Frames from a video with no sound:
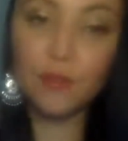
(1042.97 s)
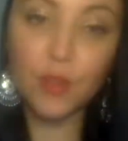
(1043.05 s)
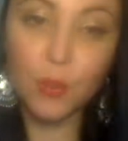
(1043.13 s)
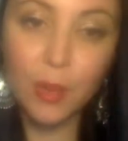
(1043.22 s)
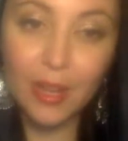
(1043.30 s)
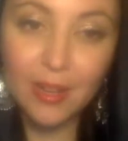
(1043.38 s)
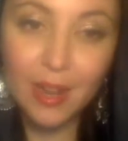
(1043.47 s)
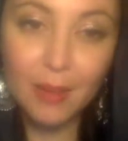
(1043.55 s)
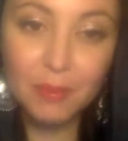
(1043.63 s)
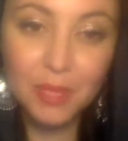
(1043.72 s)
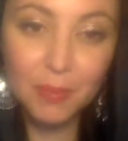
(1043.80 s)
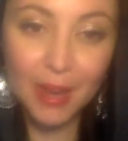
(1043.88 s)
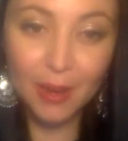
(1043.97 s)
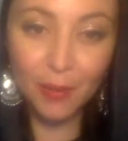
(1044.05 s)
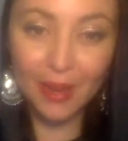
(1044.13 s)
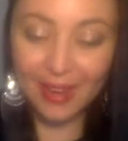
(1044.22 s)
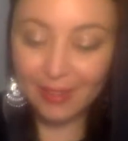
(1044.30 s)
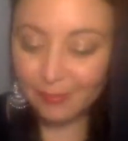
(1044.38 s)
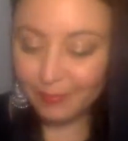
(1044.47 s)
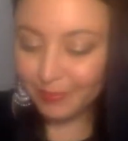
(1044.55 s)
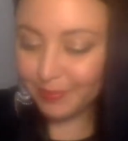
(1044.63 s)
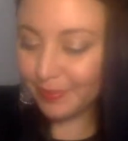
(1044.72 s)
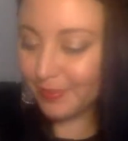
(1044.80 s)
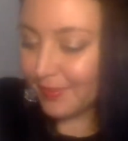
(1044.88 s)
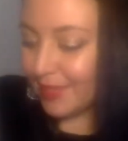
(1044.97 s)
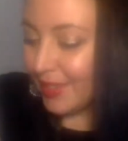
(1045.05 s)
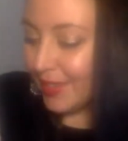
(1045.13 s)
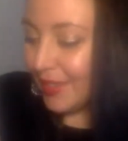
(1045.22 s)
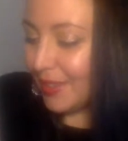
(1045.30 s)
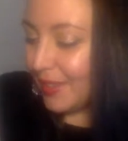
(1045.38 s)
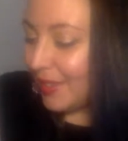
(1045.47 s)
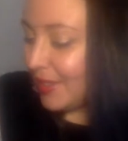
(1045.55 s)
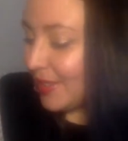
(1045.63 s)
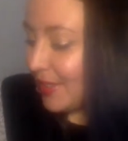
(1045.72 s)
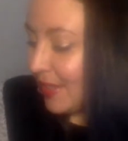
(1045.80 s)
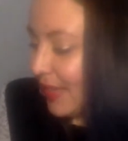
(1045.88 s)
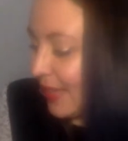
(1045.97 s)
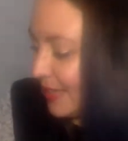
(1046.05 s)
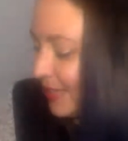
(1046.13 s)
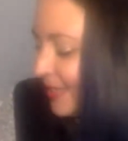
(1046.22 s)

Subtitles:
for what comes my way. So that's